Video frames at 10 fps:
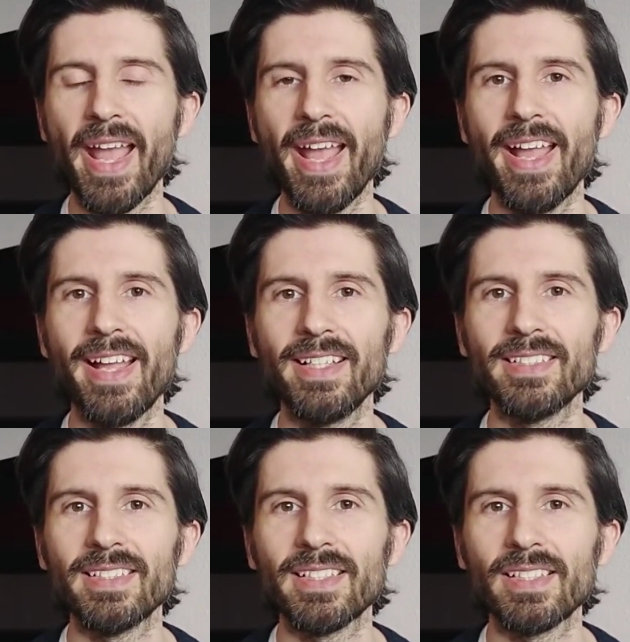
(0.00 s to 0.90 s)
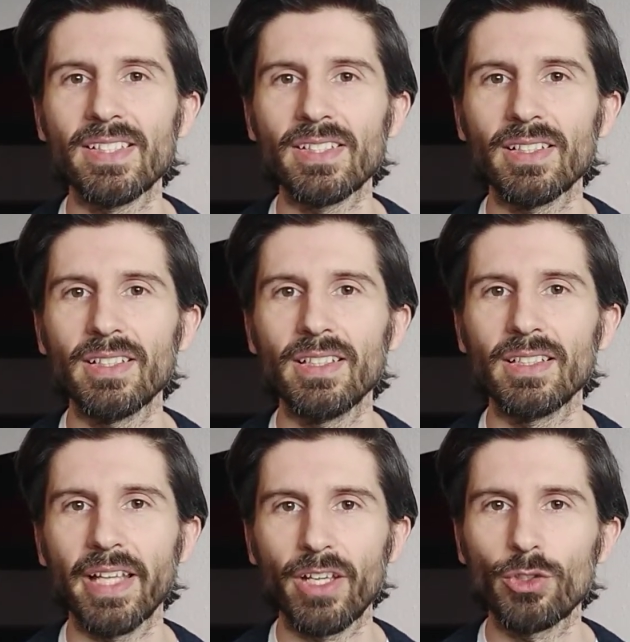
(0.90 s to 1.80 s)
And
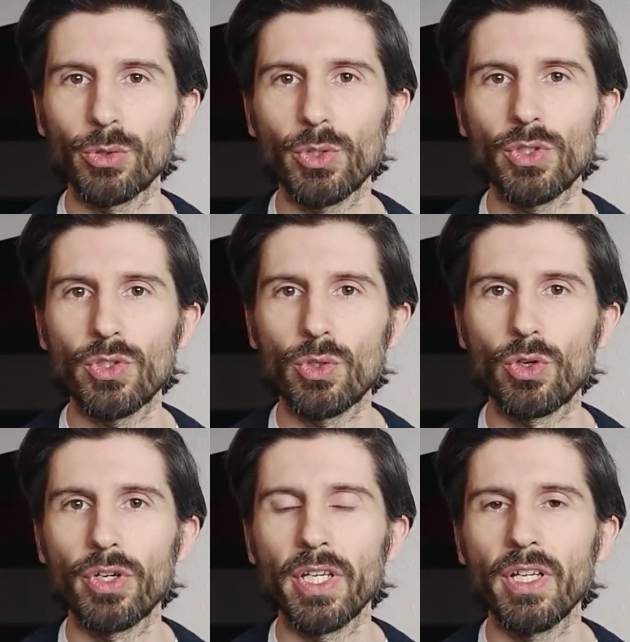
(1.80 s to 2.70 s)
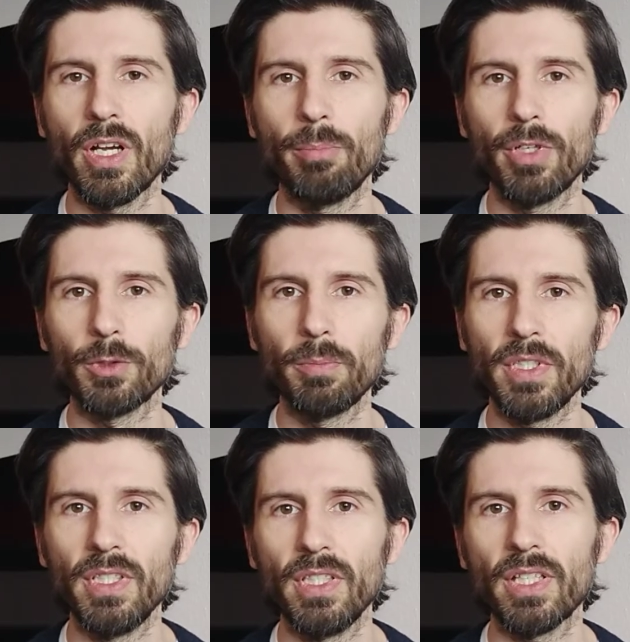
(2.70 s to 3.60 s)
like I told you a story about
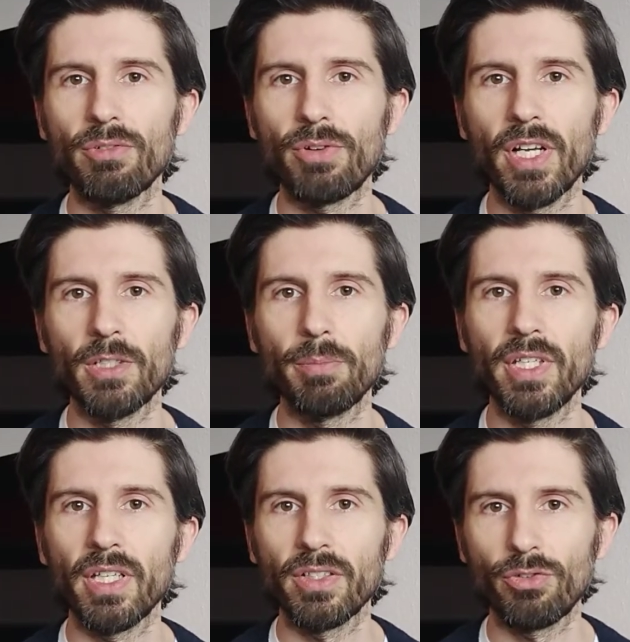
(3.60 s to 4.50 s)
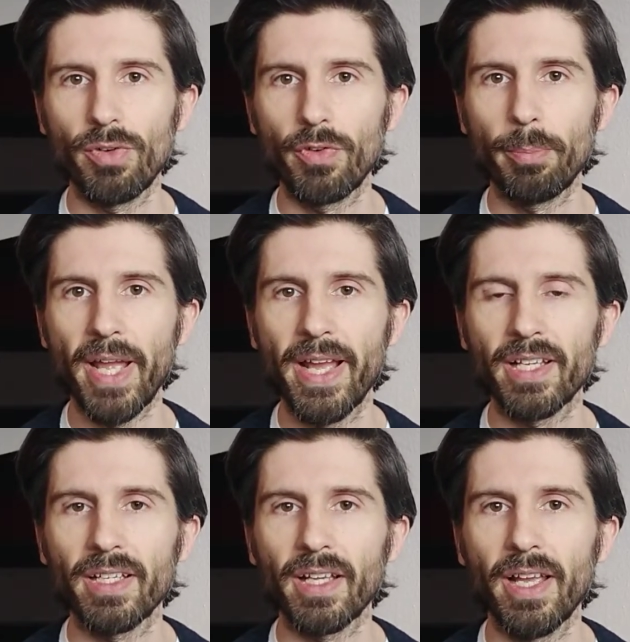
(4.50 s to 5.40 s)
me and a friend being at a
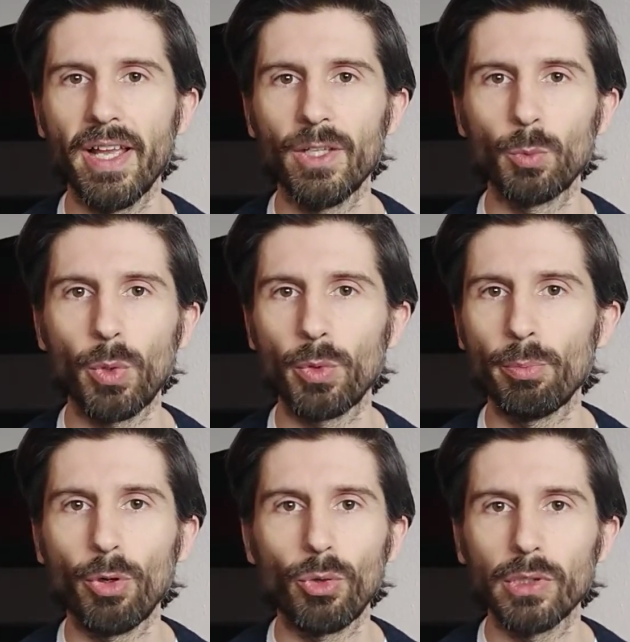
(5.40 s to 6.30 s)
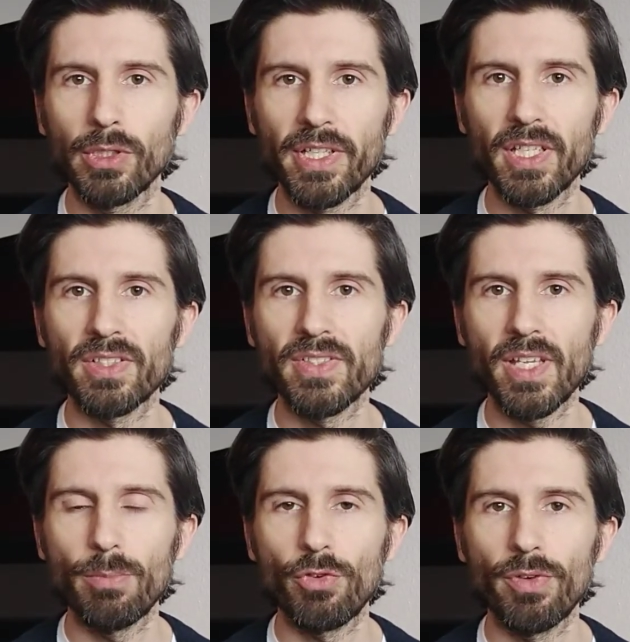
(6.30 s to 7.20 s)
riverbank, and we were both looking at the
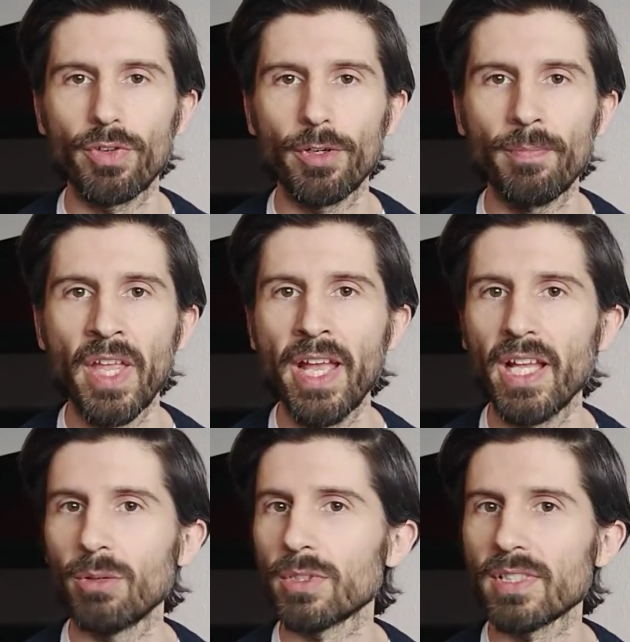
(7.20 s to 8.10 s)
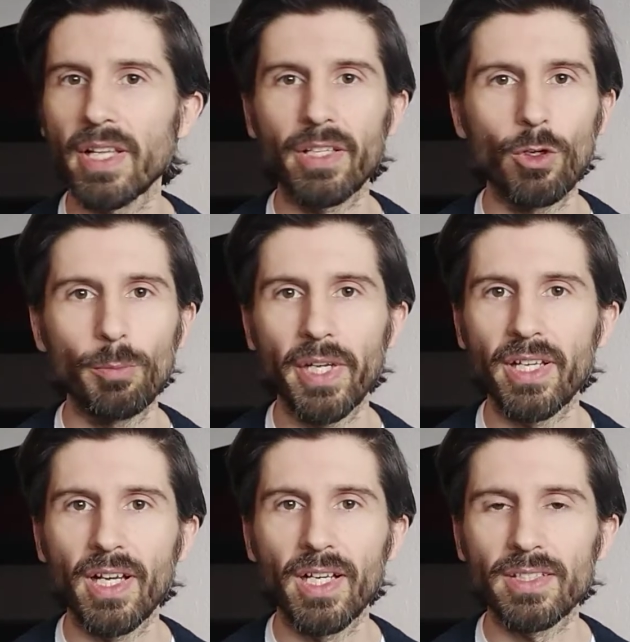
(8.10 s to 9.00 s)
same river, and I was like, oh my
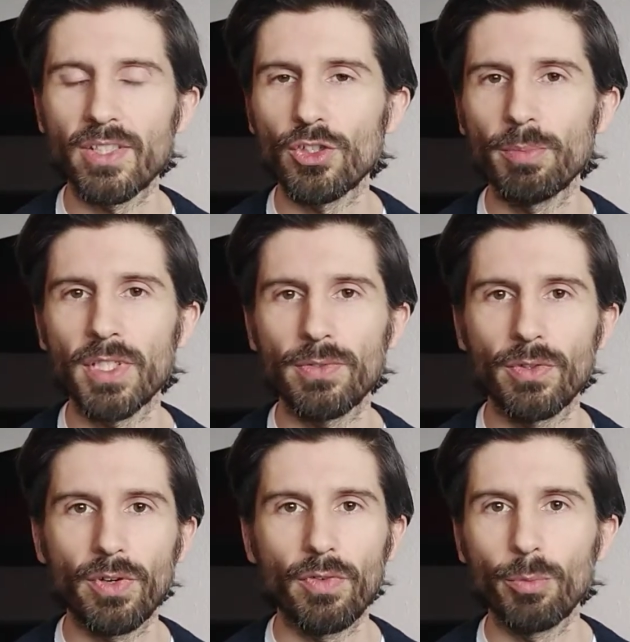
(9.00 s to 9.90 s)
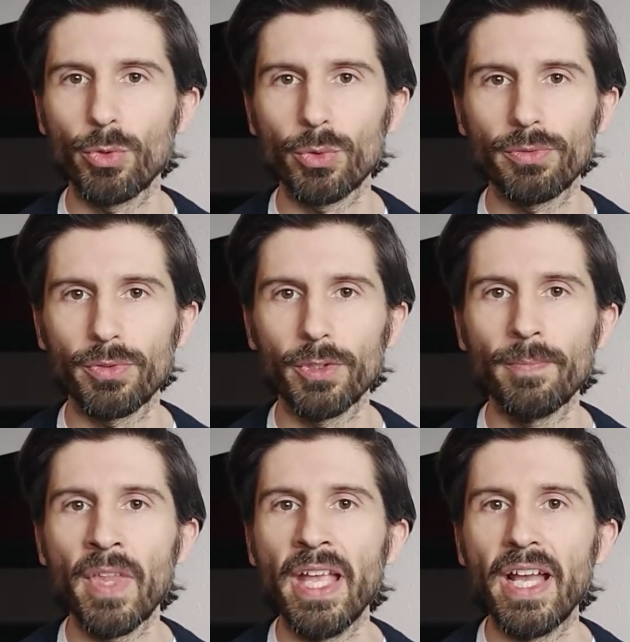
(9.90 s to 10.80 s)
god, such a peaceful river,
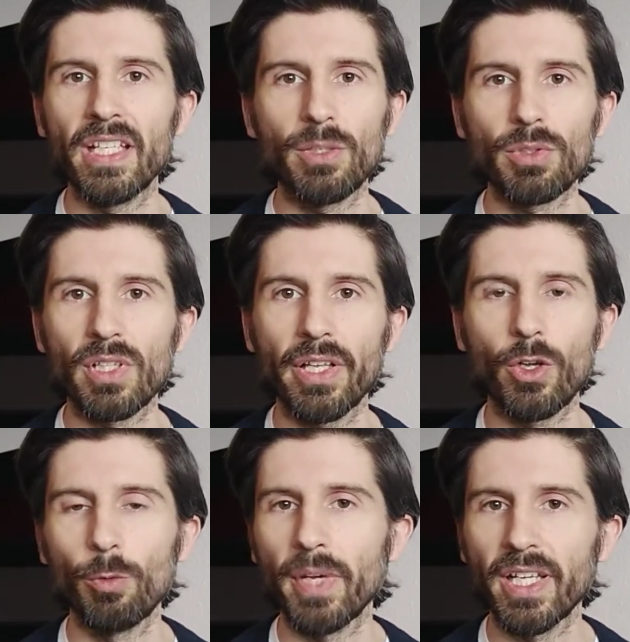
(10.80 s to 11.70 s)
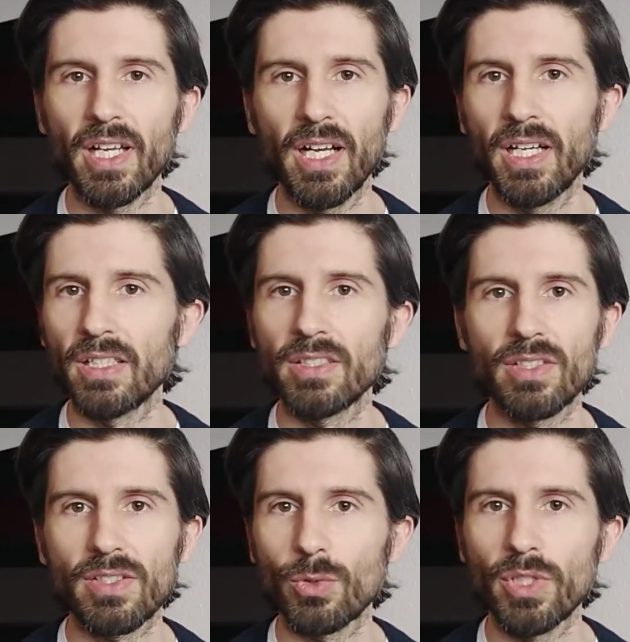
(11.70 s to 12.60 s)
beautiful. And he was like, oh my god,
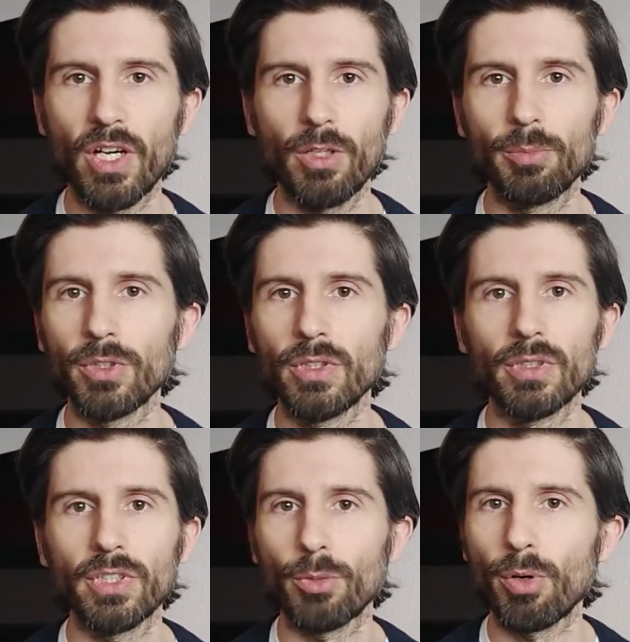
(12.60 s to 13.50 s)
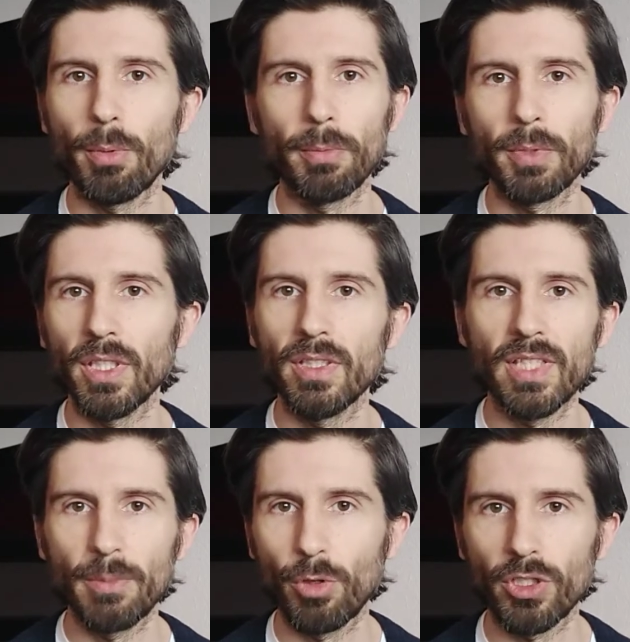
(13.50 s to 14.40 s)
so terrible, there are probably
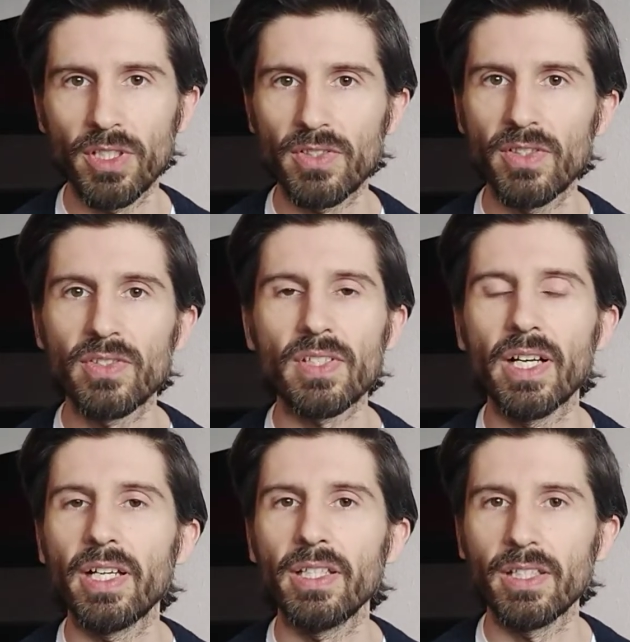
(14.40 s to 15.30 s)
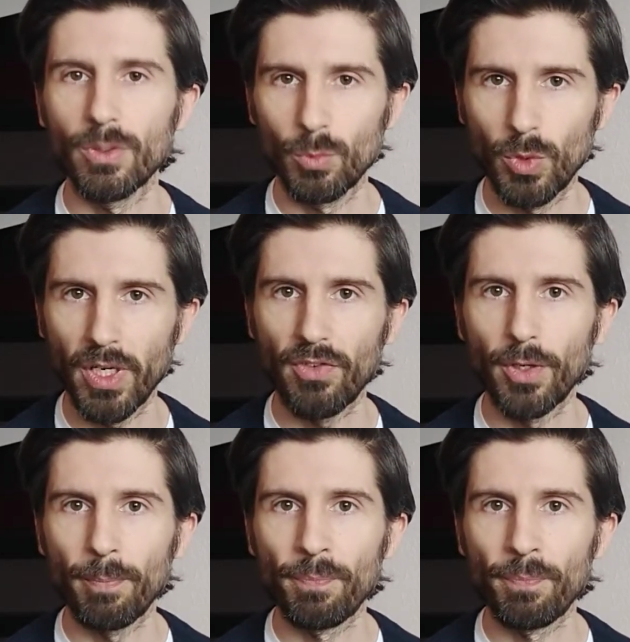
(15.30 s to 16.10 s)
dead bodies inside and whatever.